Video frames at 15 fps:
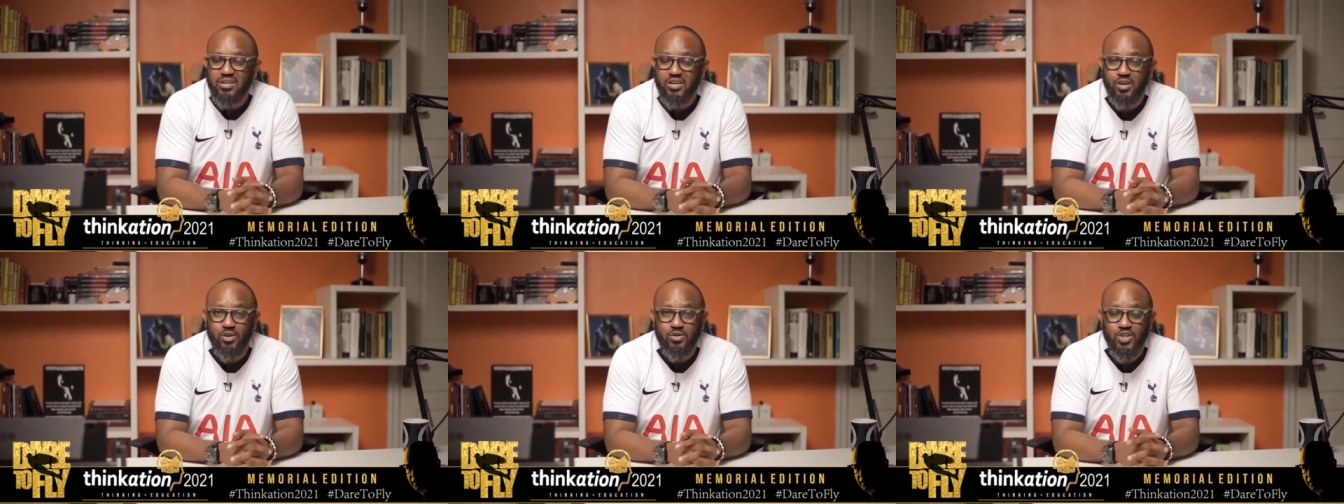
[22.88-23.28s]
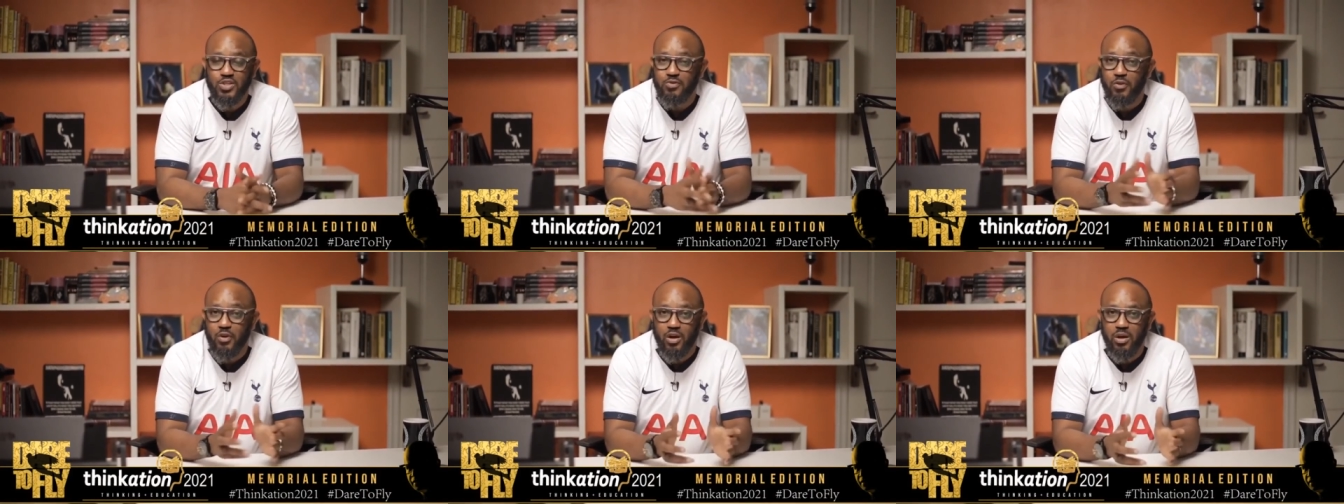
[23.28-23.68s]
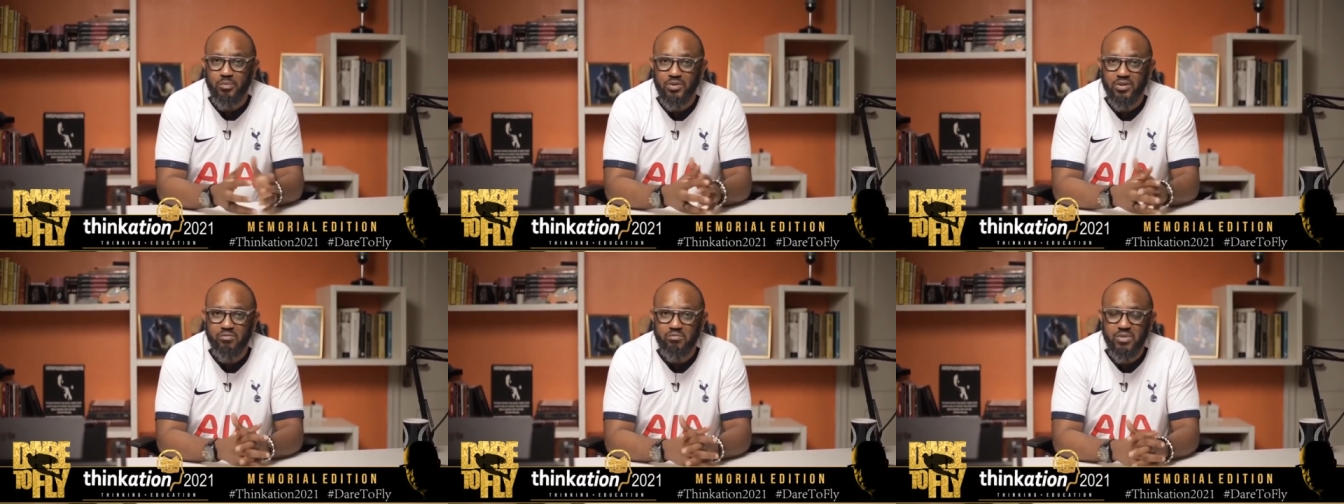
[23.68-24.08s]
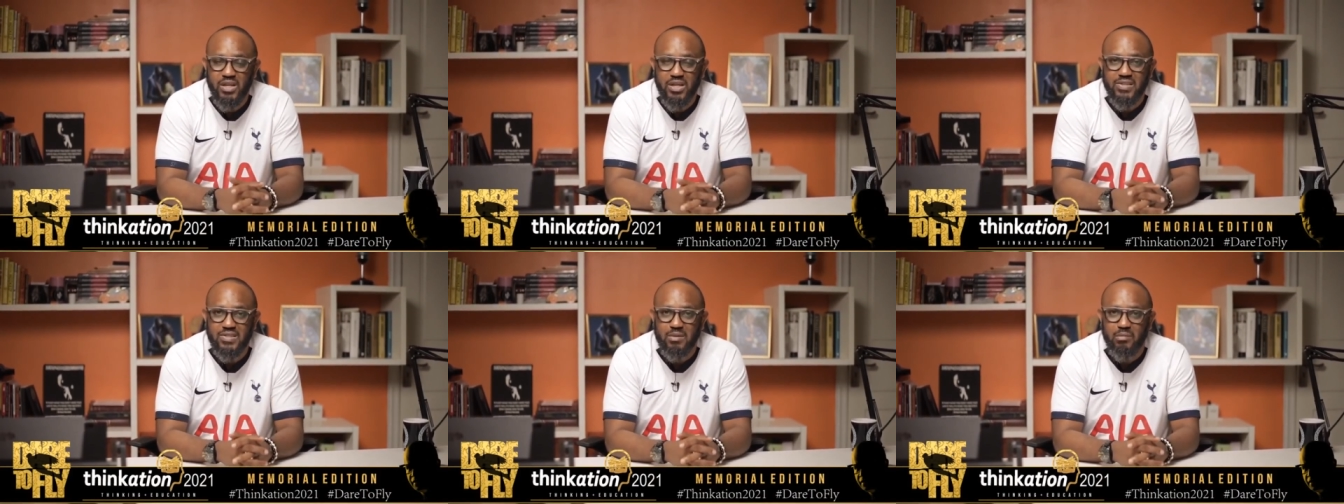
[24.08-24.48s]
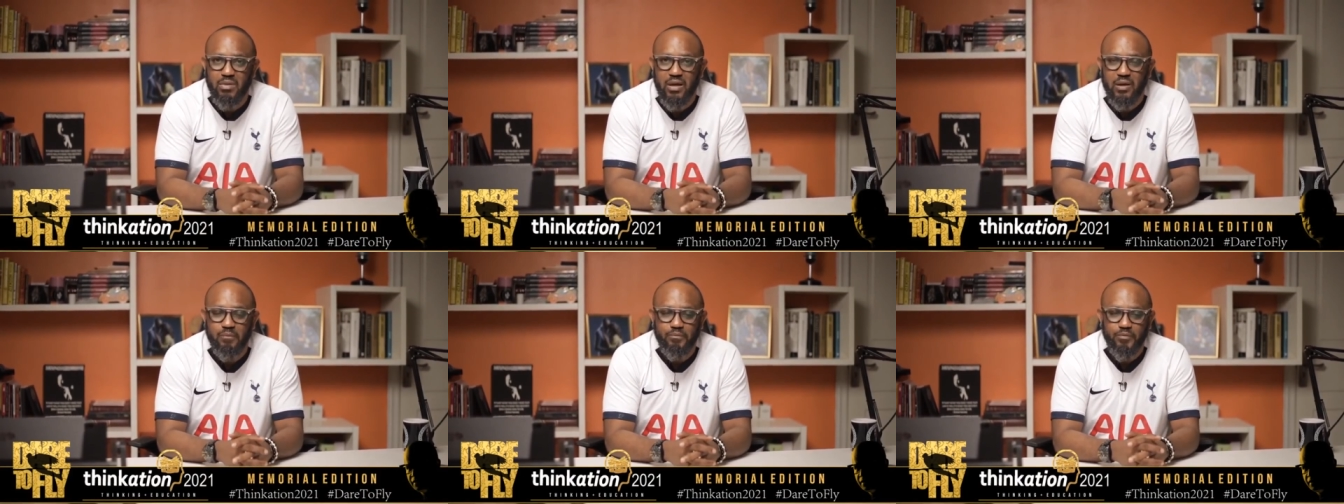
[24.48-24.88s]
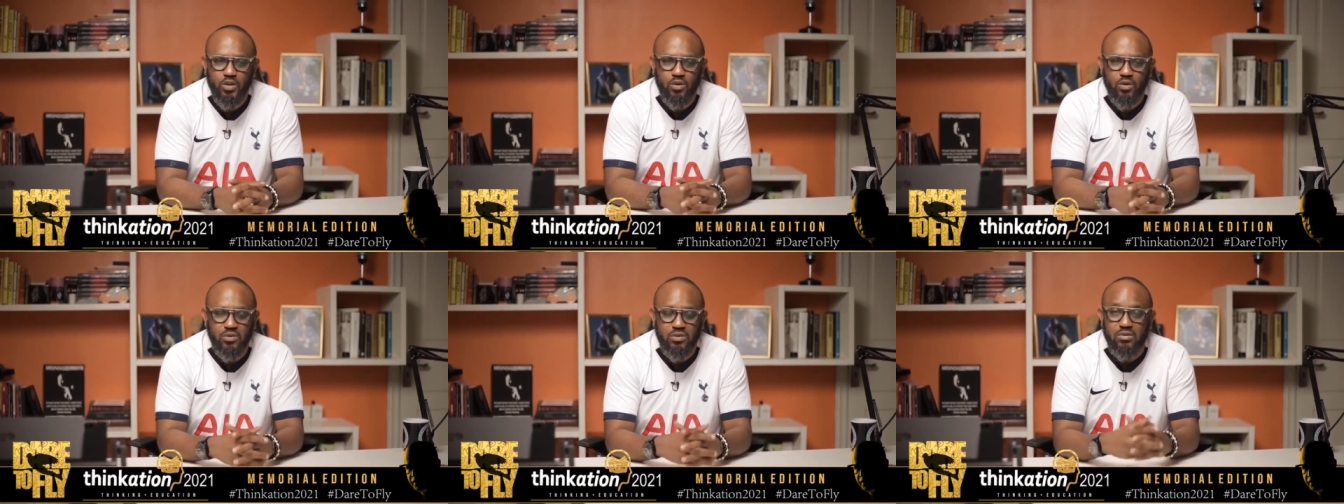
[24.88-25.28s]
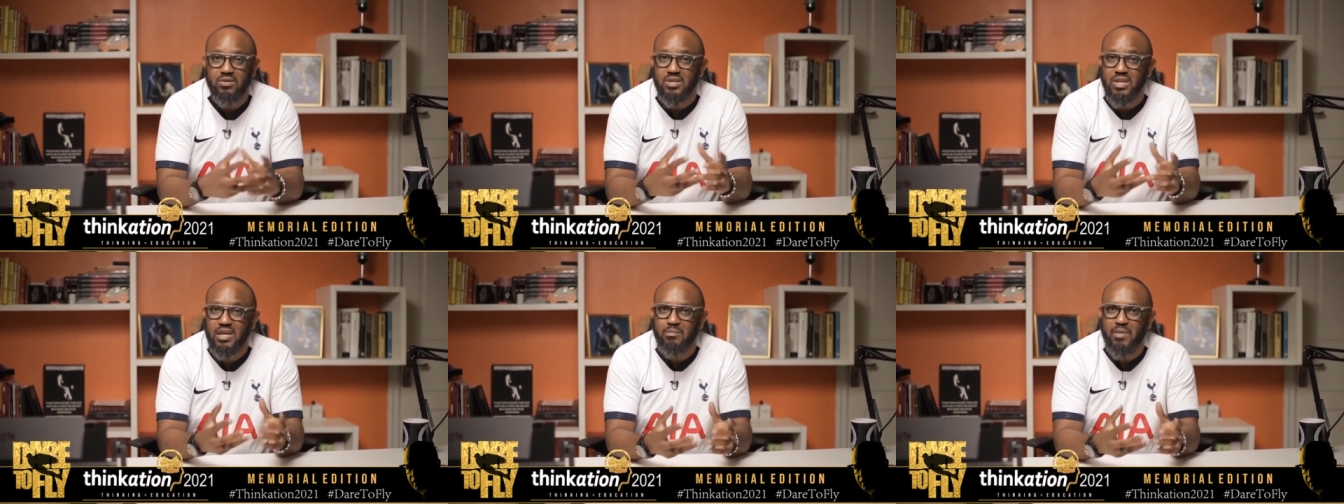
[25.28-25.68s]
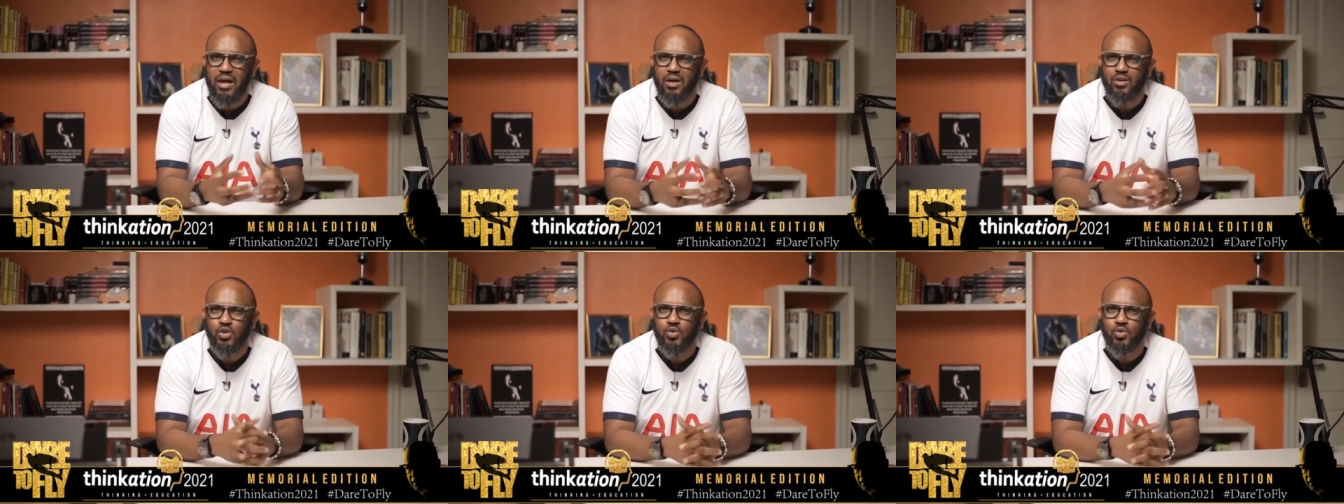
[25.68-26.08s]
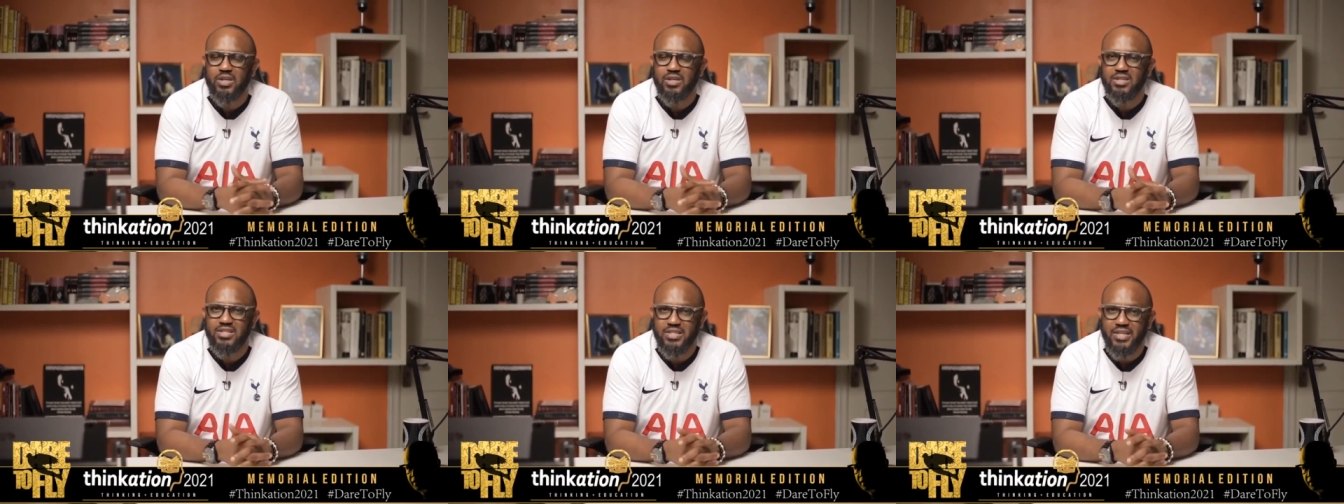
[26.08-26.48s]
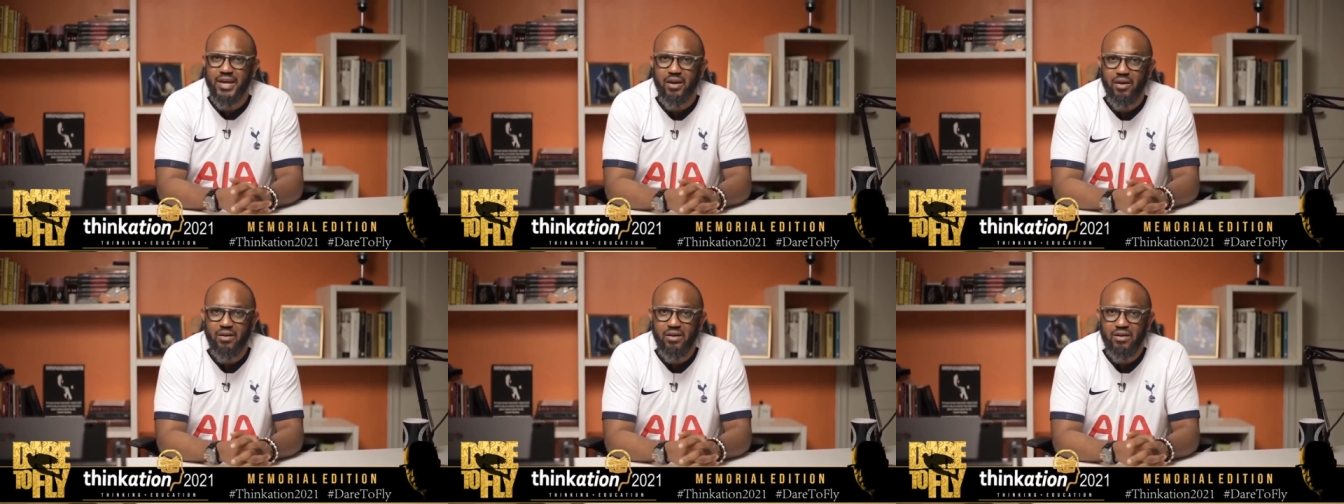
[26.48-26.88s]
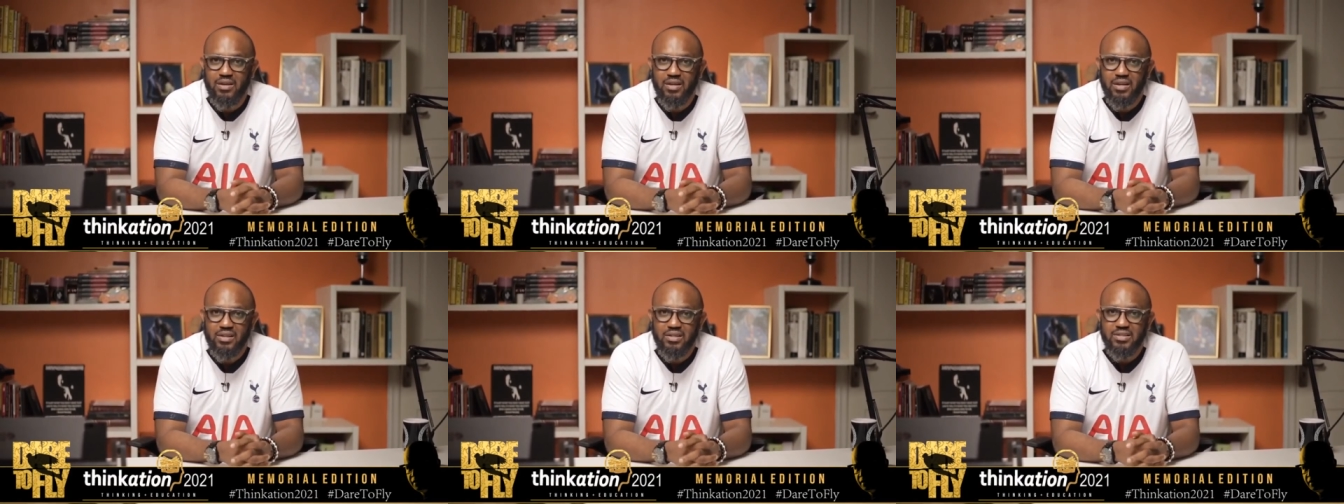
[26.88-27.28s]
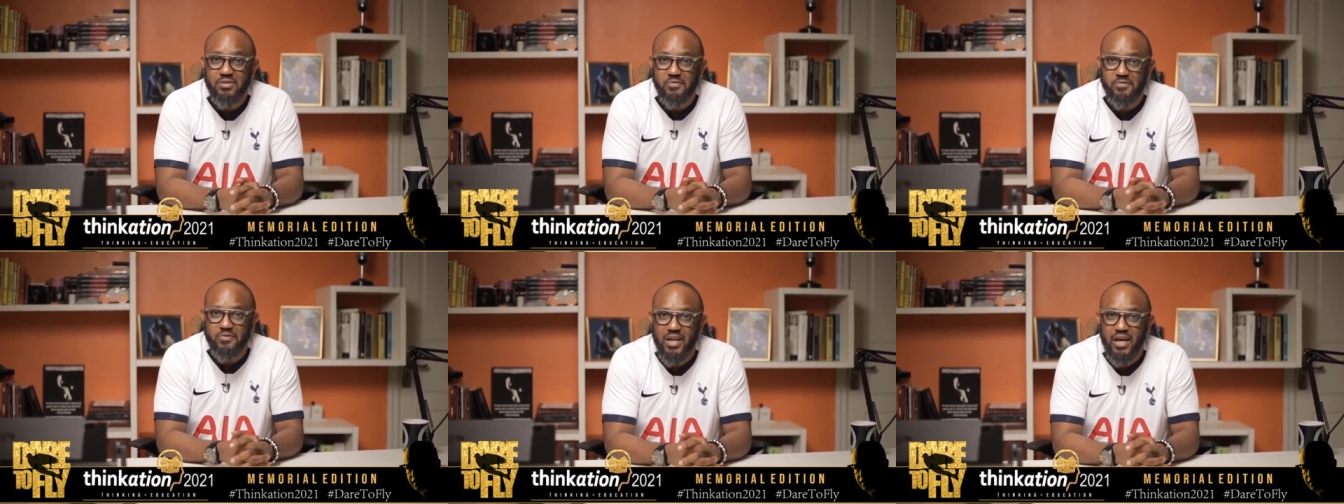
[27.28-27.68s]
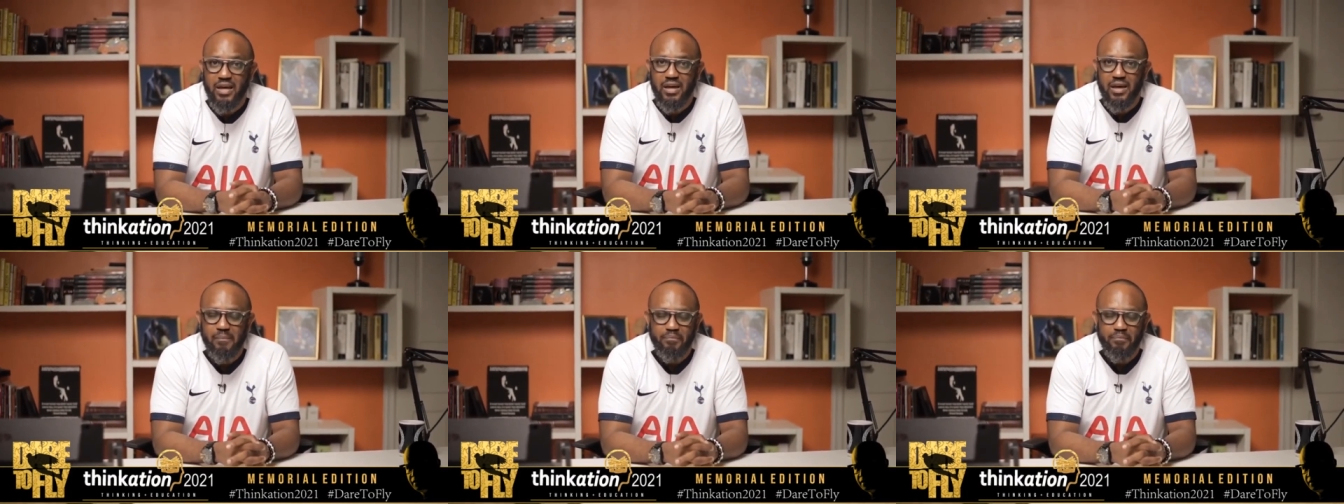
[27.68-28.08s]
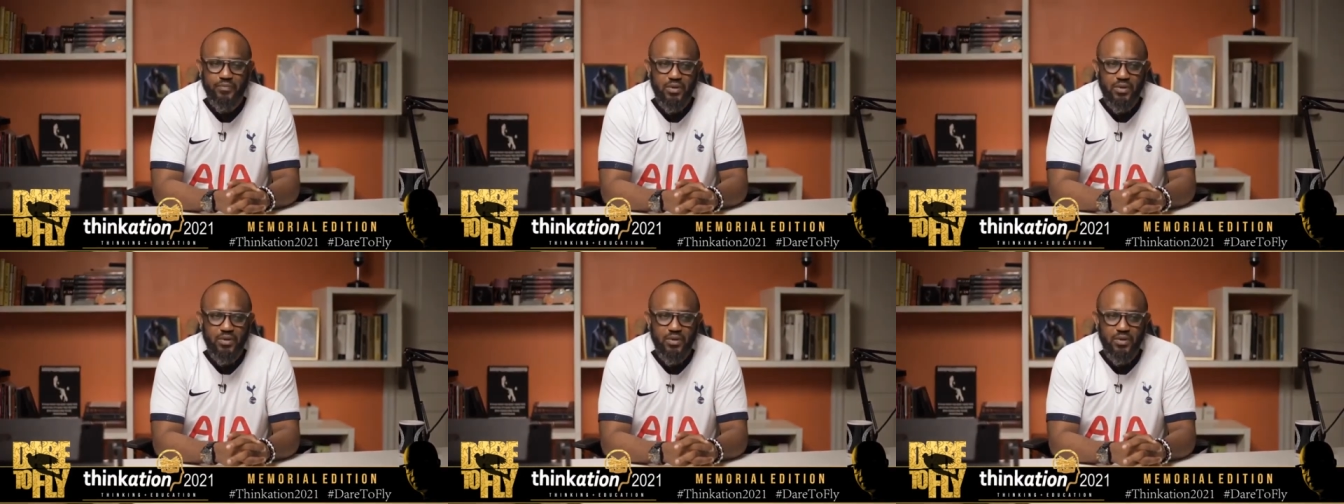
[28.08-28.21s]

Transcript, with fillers: you know, just for a couple of minutes about, you know, the theme, how you can dare to fly.